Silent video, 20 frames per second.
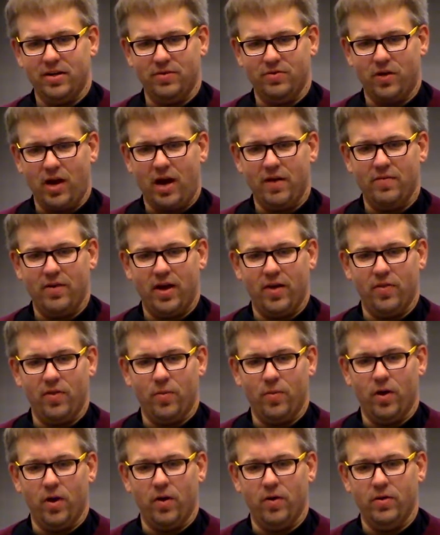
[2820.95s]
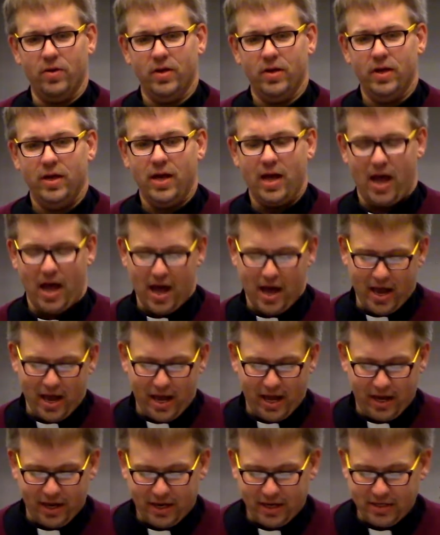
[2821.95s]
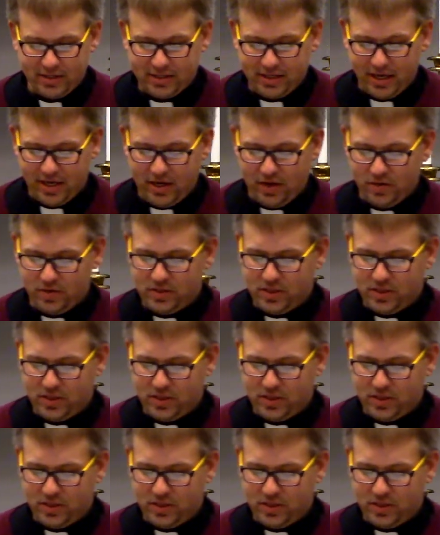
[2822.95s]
Drive down the road and continue